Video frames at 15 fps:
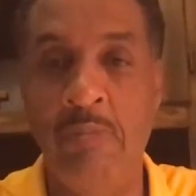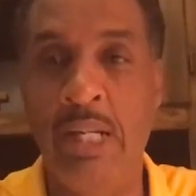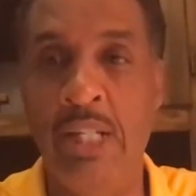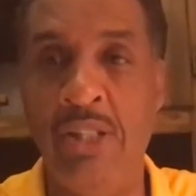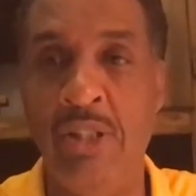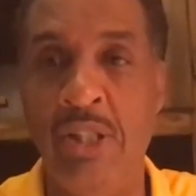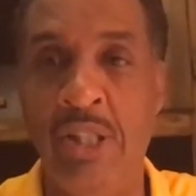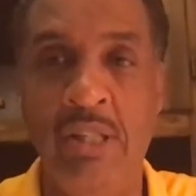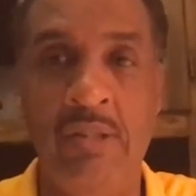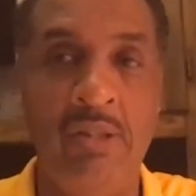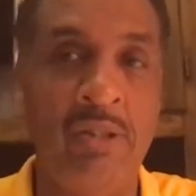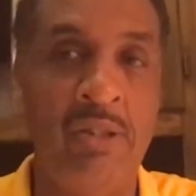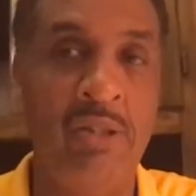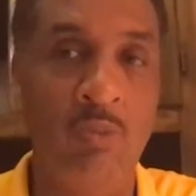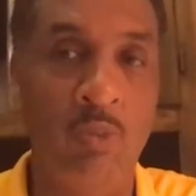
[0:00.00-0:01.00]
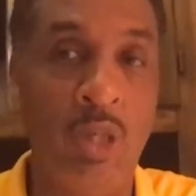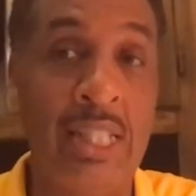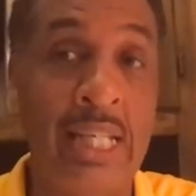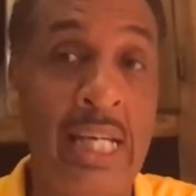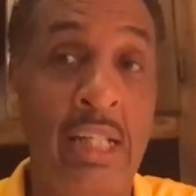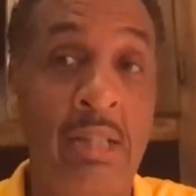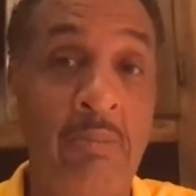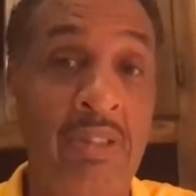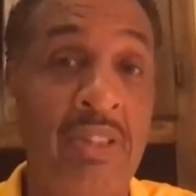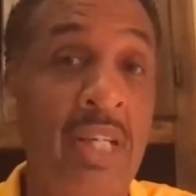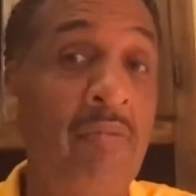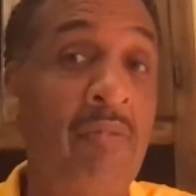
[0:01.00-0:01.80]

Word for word: and mention there is one kingdom of